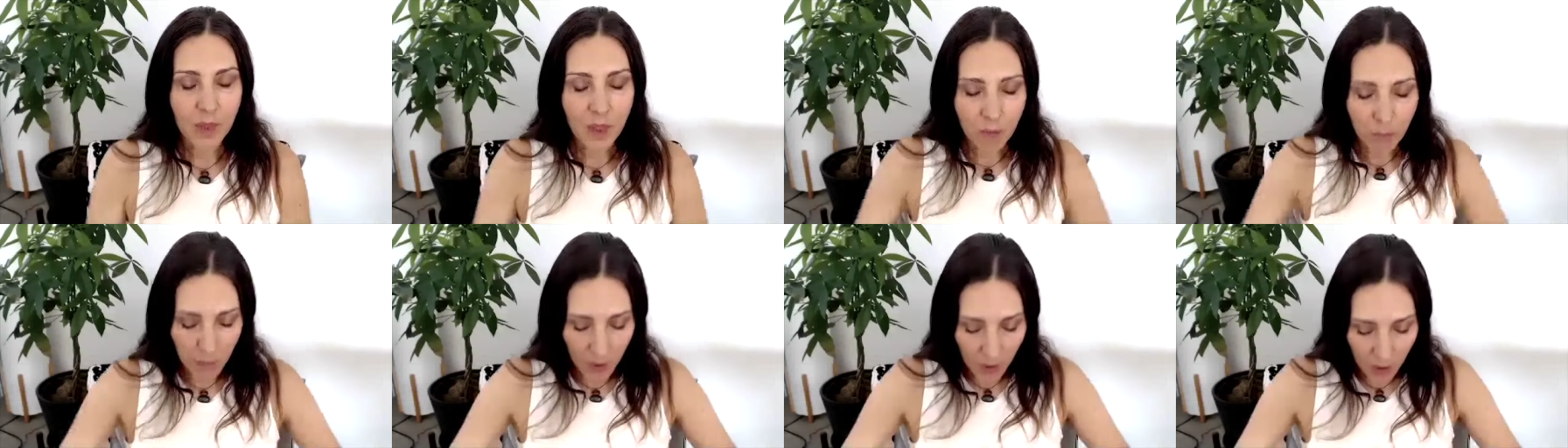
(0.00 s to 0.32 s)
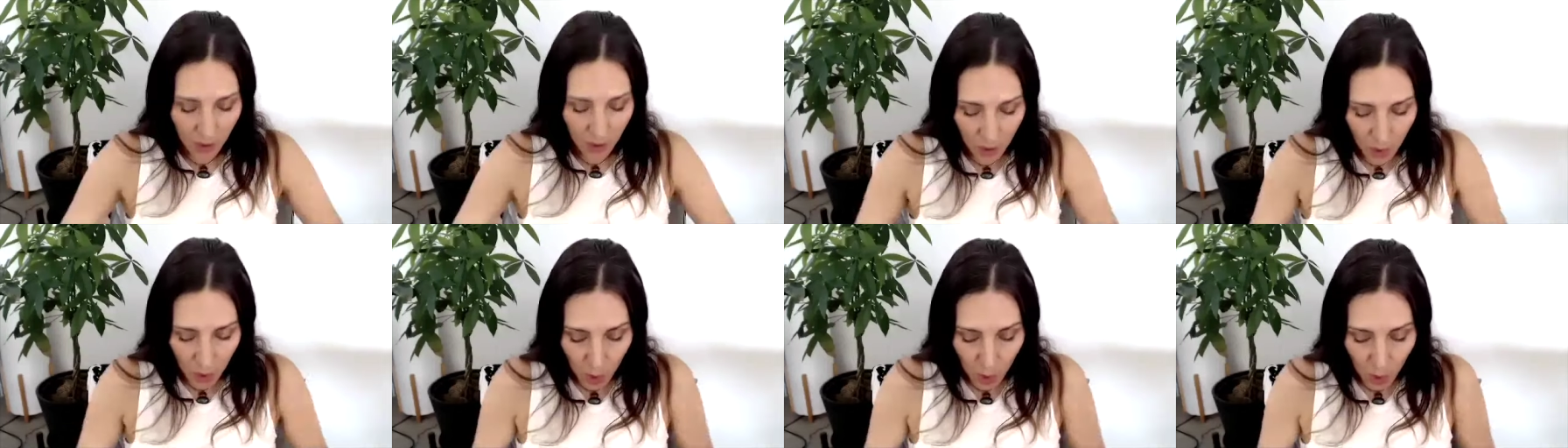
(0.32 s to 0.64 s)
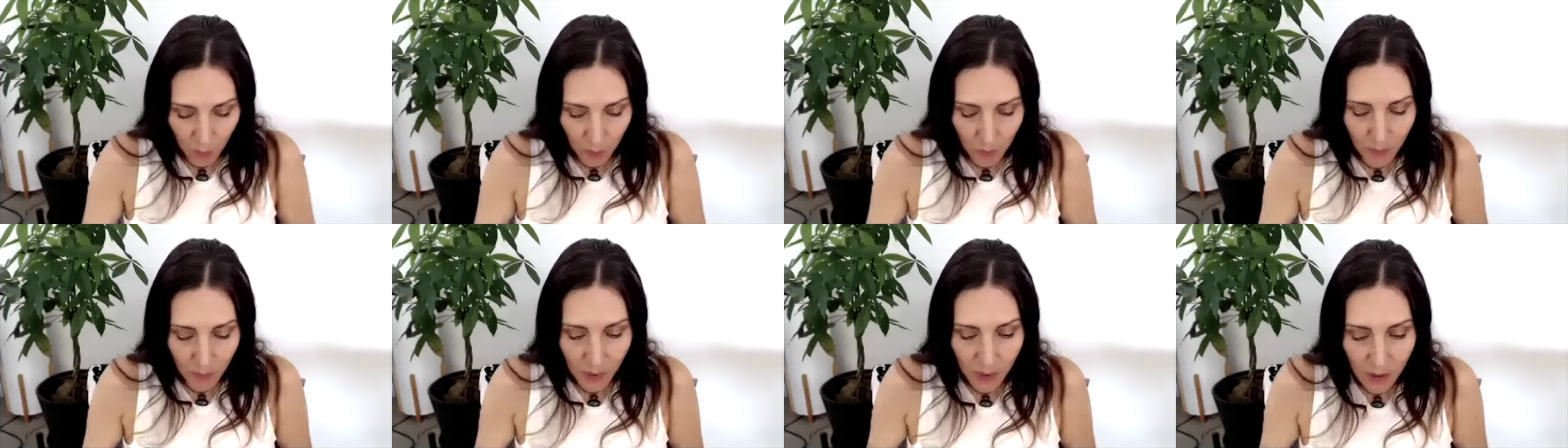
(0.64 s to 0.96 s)
because you
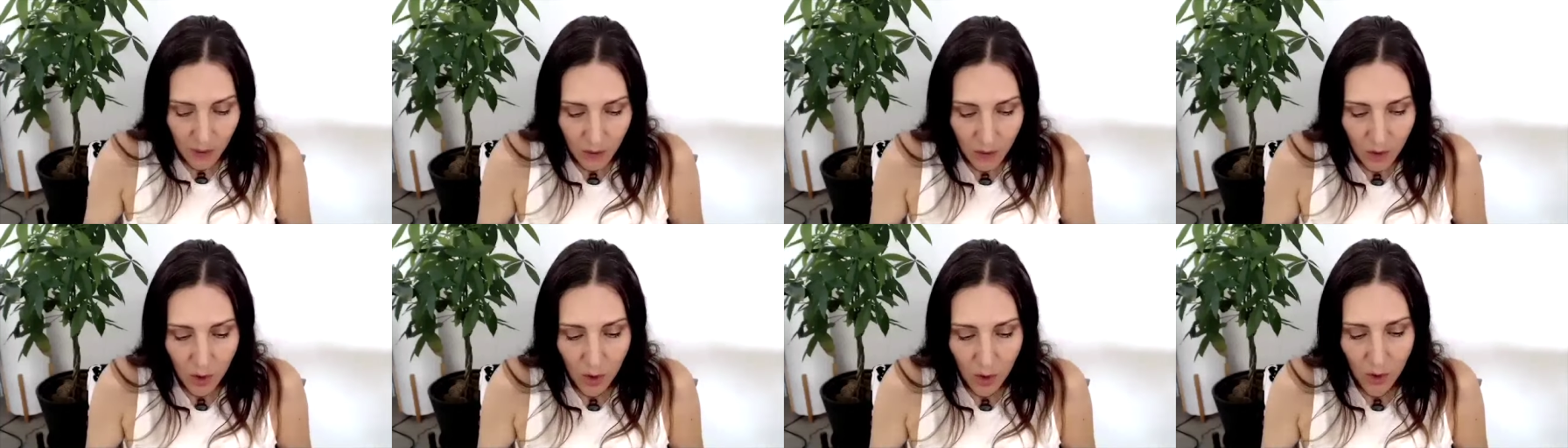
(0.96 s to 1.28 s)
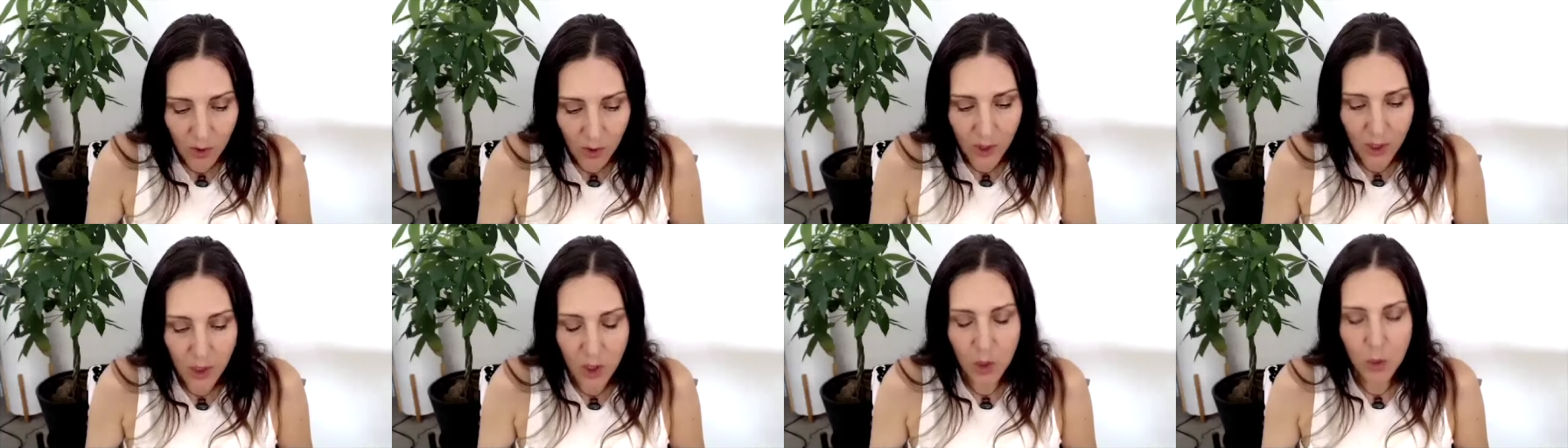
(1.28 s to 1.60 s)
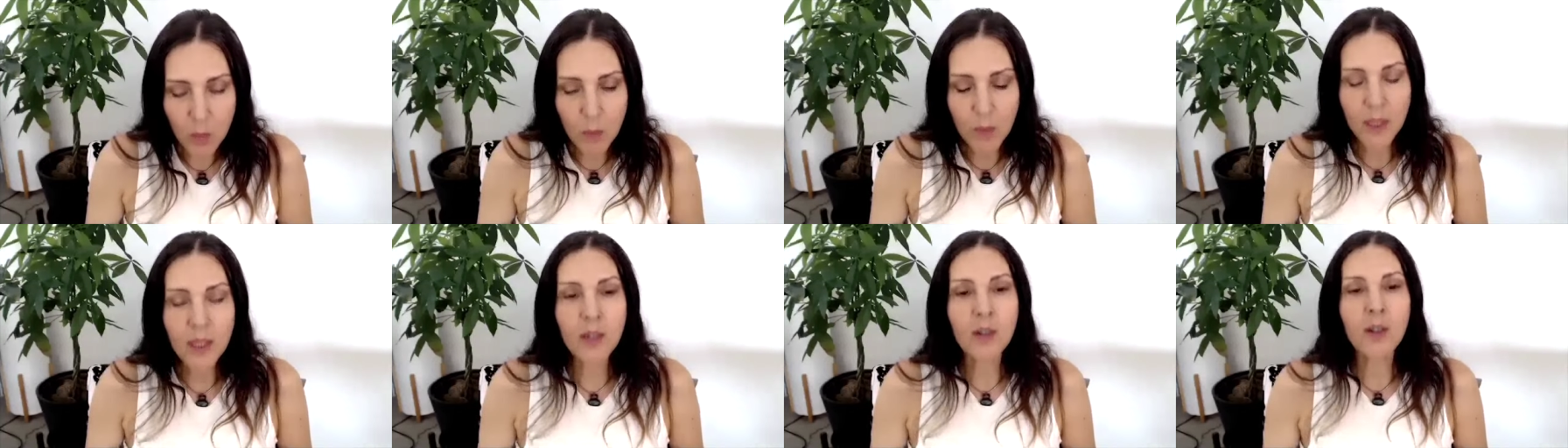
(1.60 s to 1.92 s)
meet your
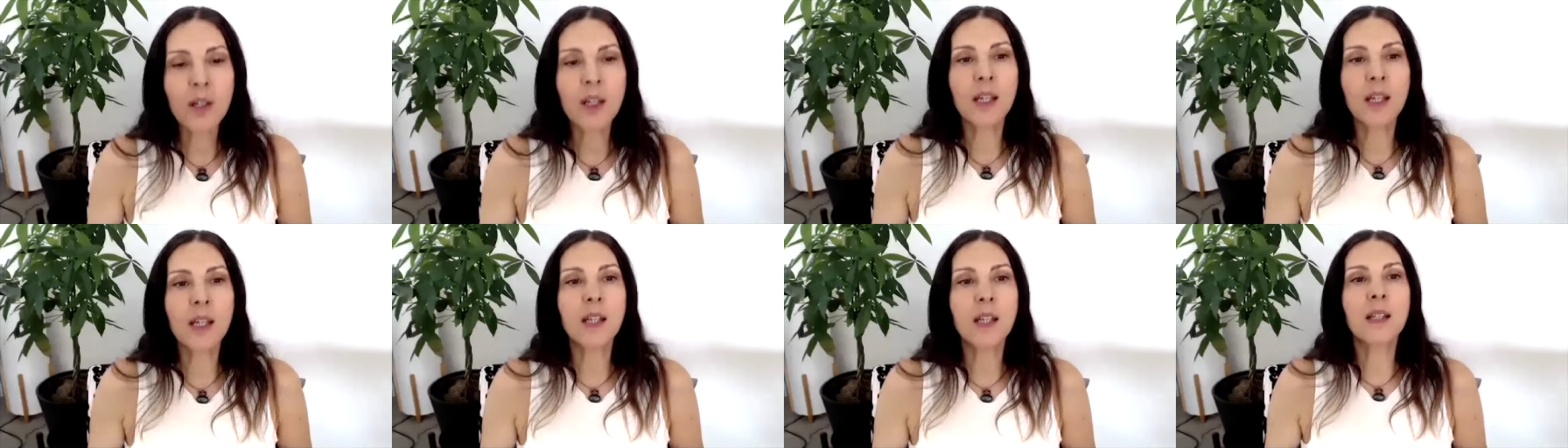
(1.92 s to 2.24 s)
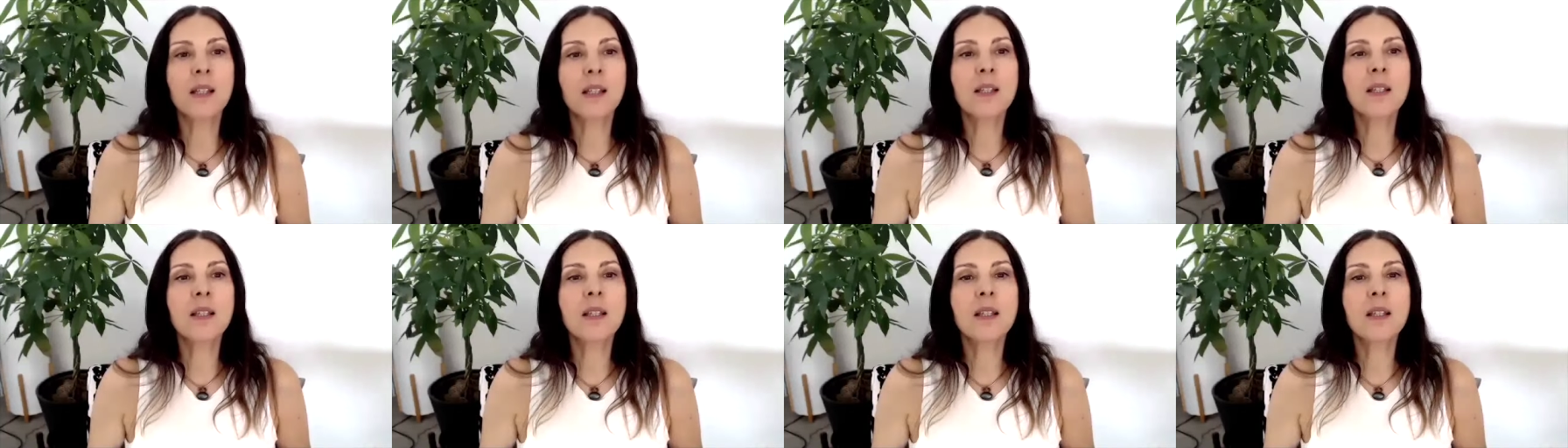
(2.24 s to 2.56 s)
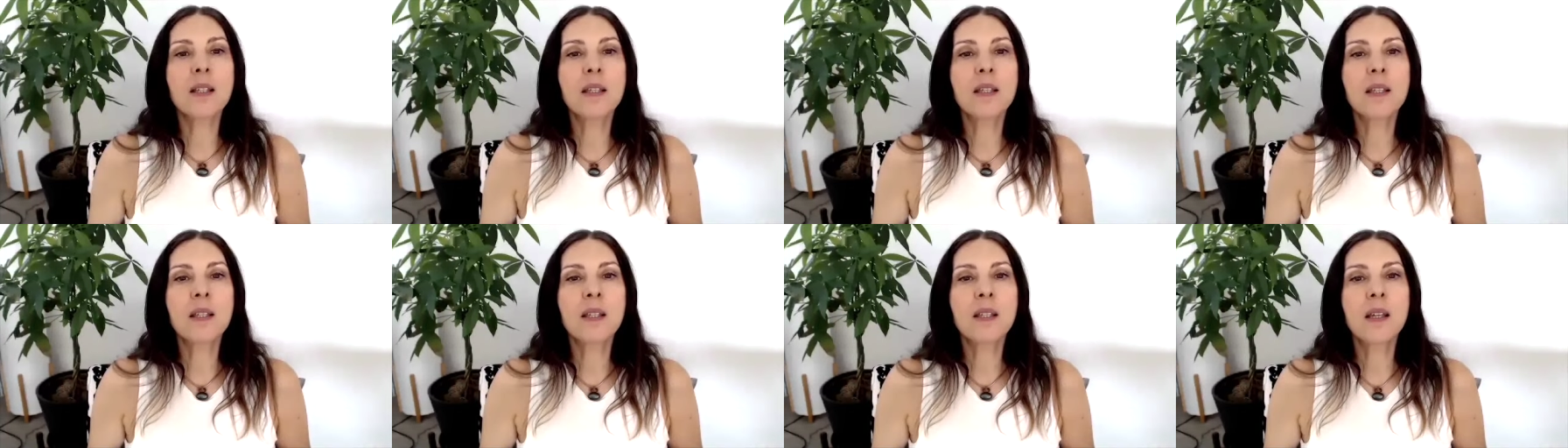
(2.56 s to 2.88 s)

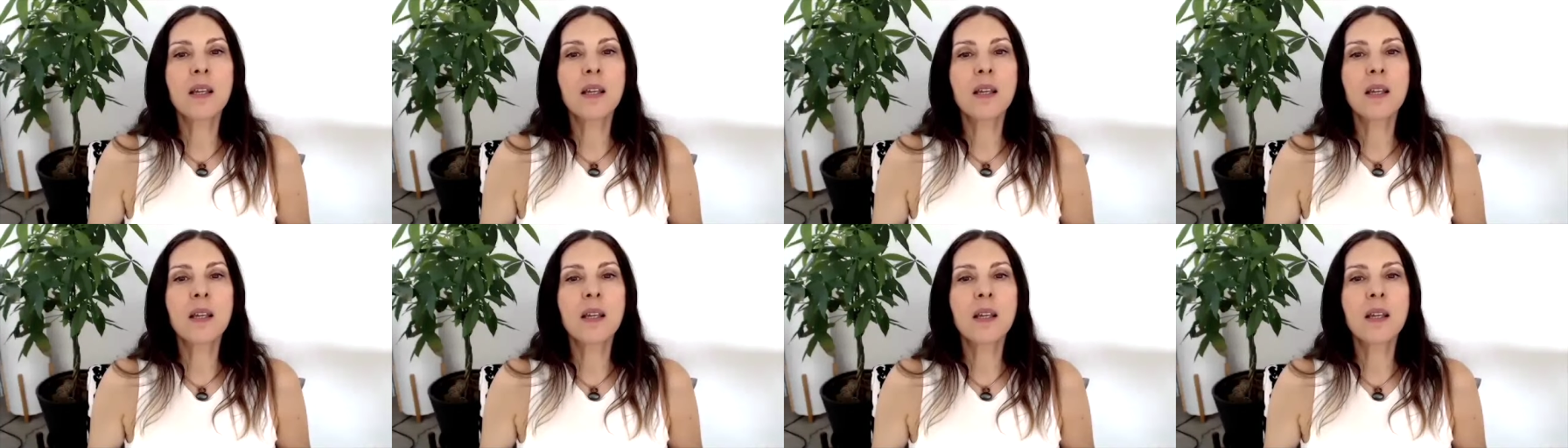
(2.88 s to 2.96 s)
experience